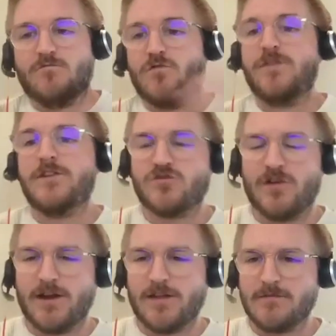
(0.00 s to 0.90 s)
run the
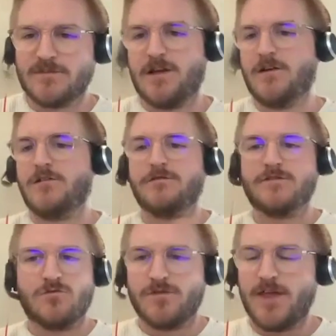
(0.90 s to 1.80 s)
training
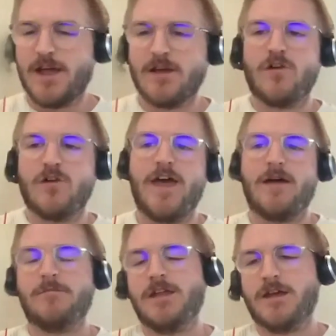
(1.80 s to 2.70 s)
themselves, or they can run
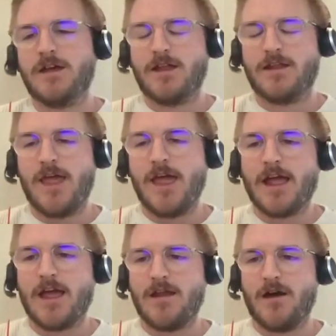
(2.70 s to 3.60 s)
that meeting and they
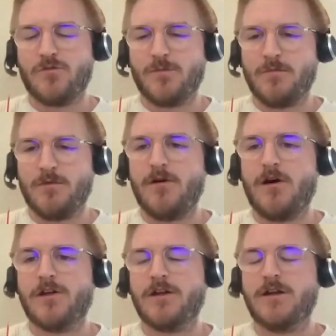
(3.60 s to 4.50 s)
can get other people
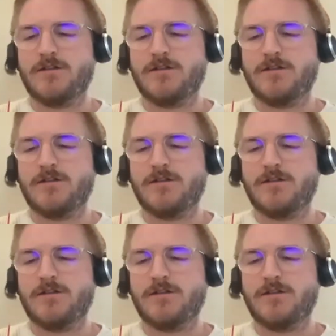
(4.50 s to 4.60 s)
bought in.